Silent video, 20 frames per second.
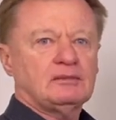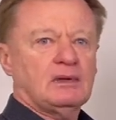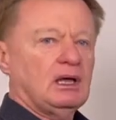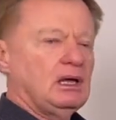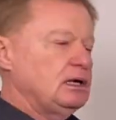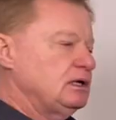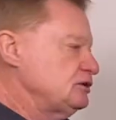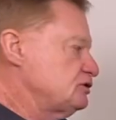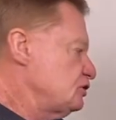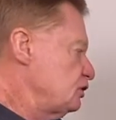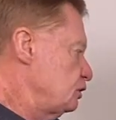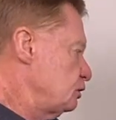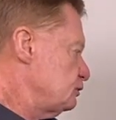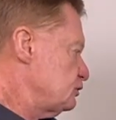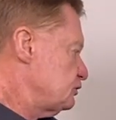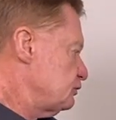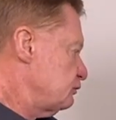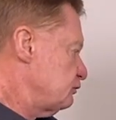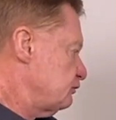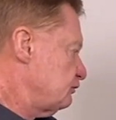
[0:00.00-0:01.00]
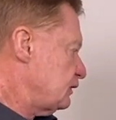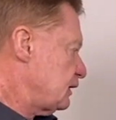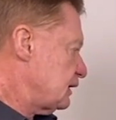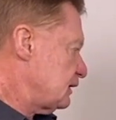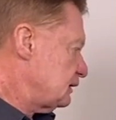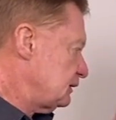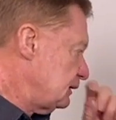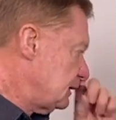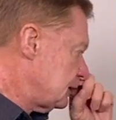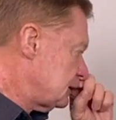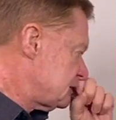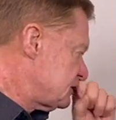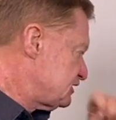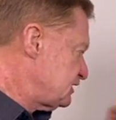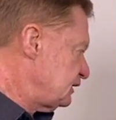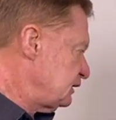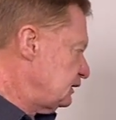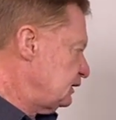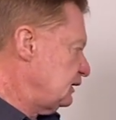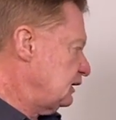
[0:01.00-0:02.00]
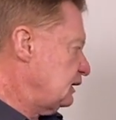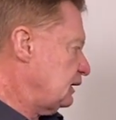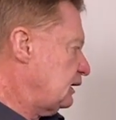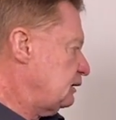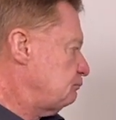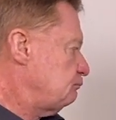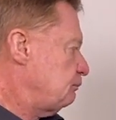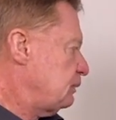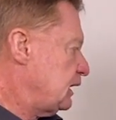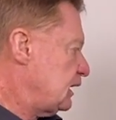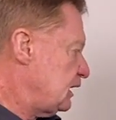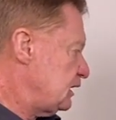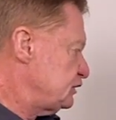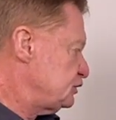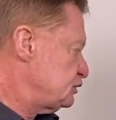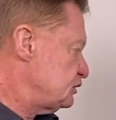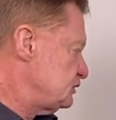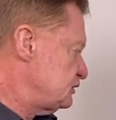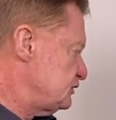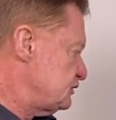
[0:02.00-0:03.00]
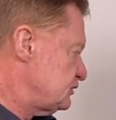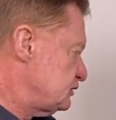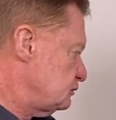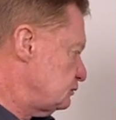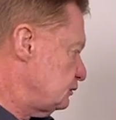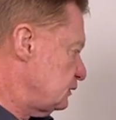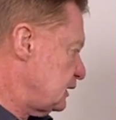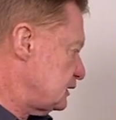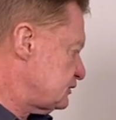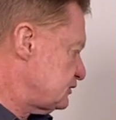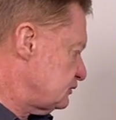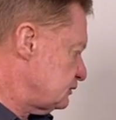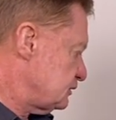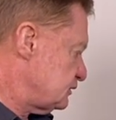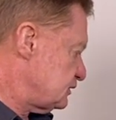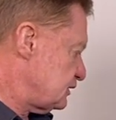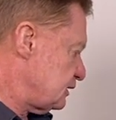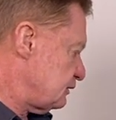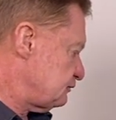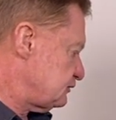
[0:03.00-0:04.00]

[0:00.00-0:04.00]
in terms of, ceiling and barges and all that sort of stuff.